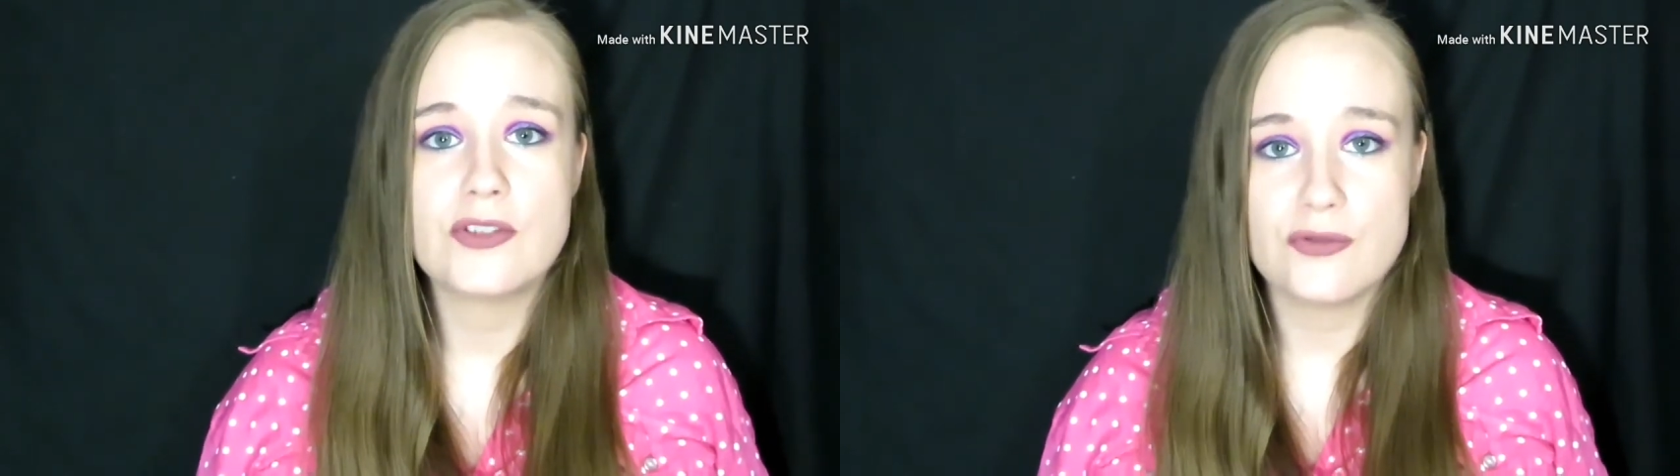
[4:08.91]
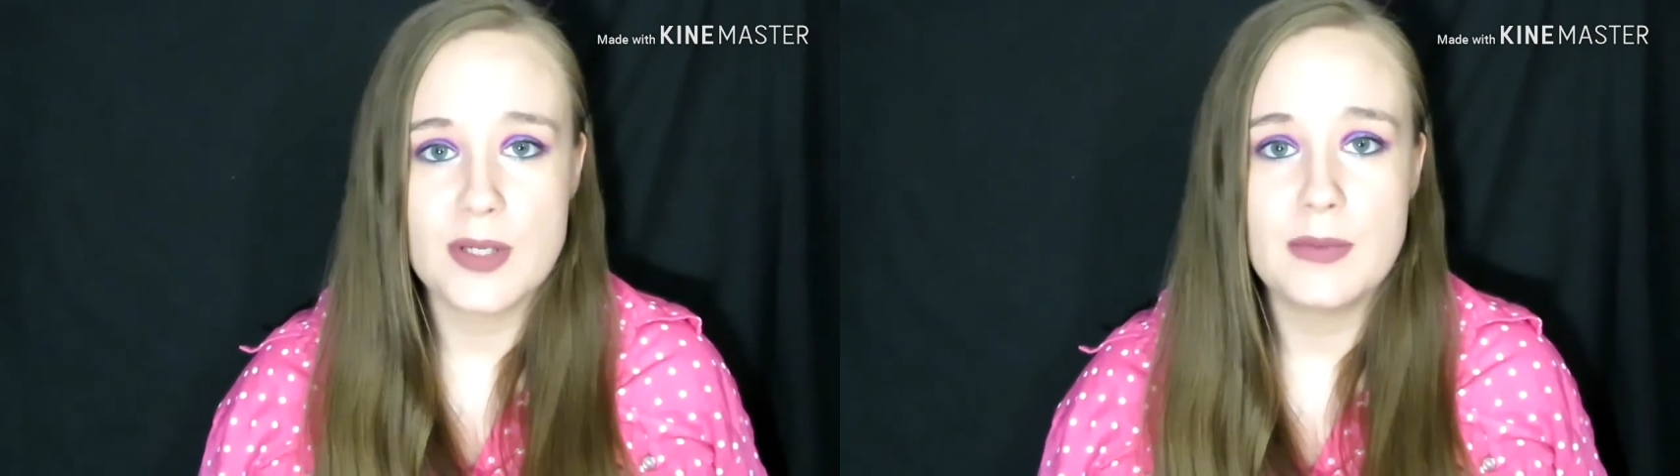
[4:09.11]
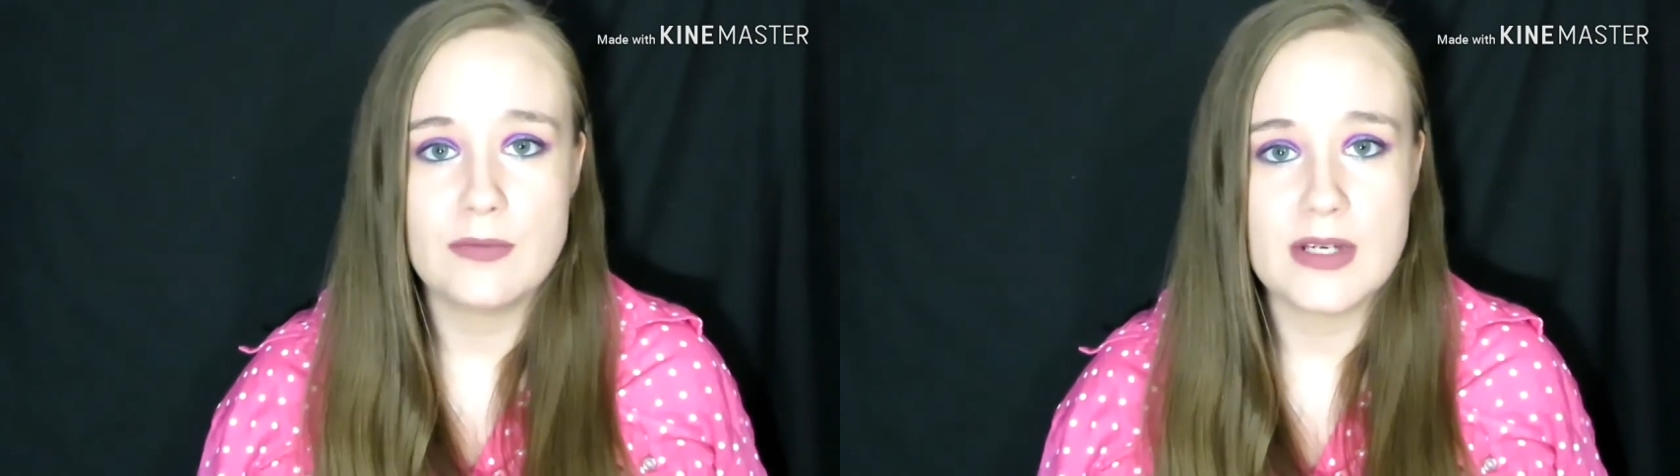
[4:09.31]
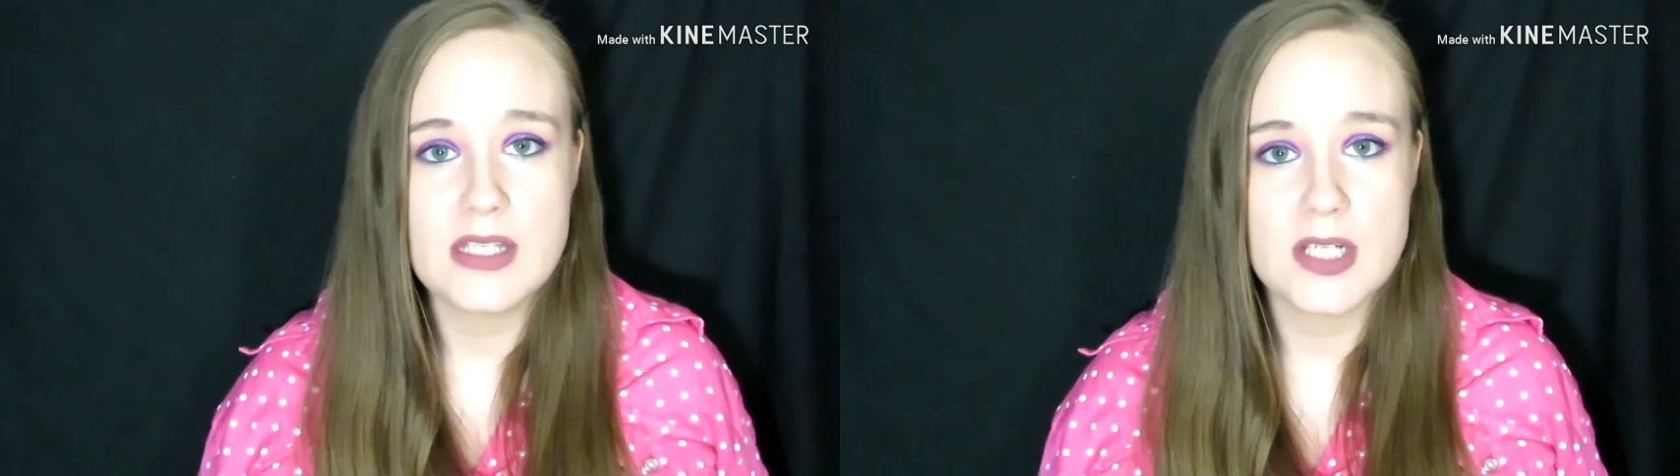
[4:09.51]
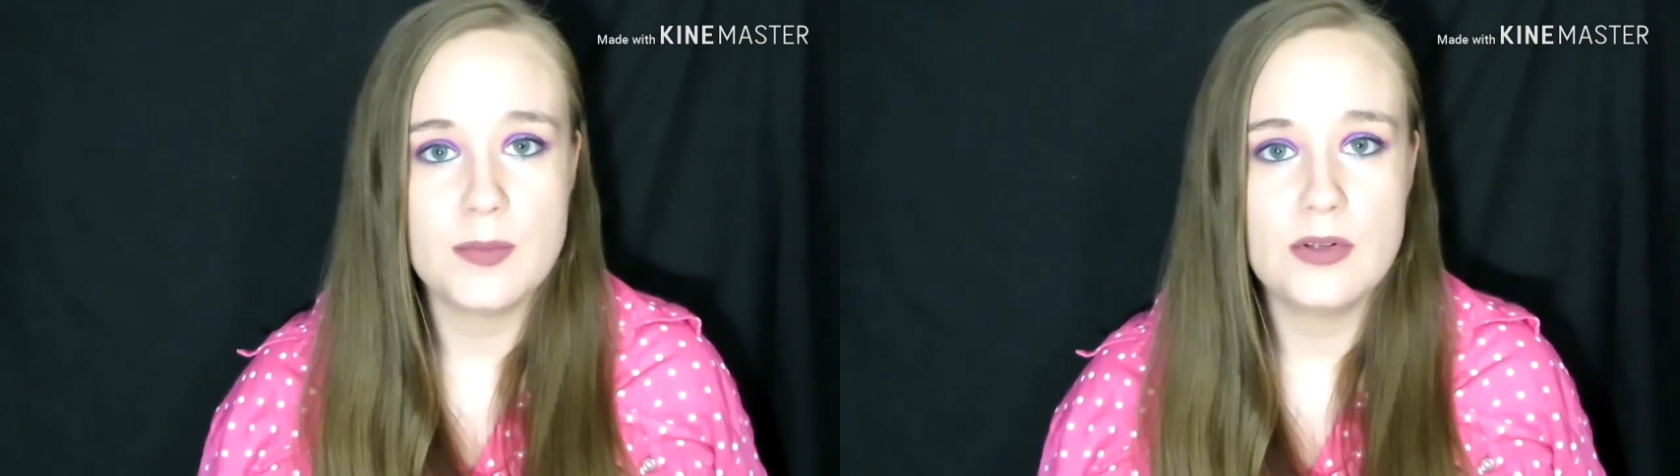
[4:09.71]
extremely
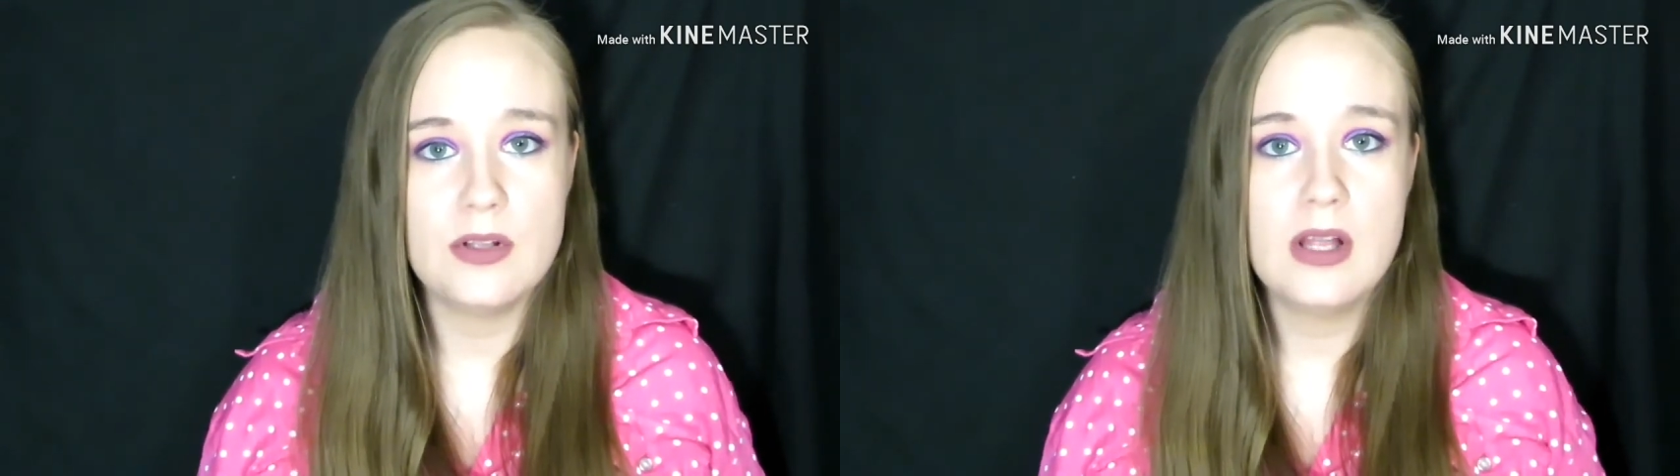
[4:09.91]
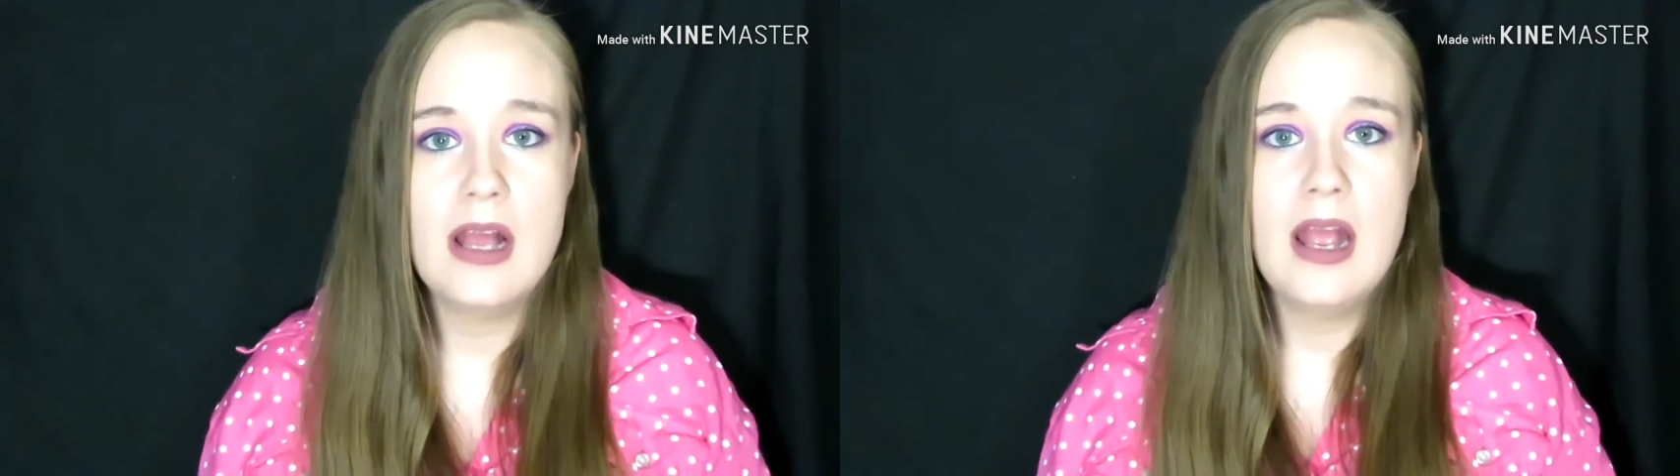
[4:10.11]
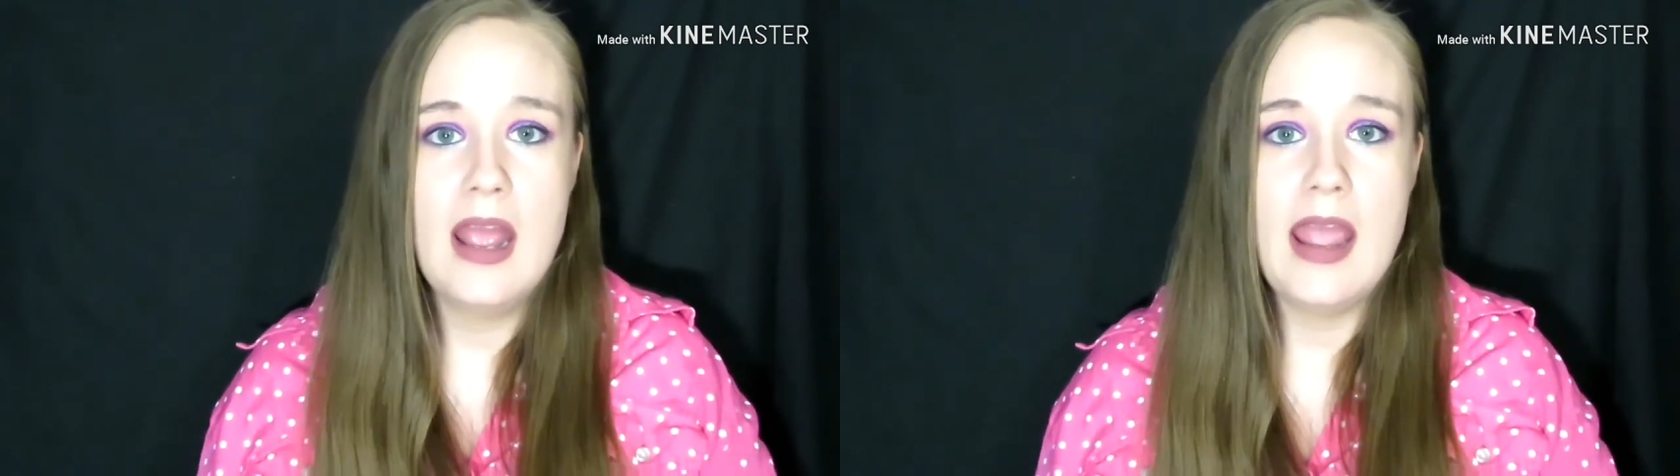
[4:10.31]
reasonable,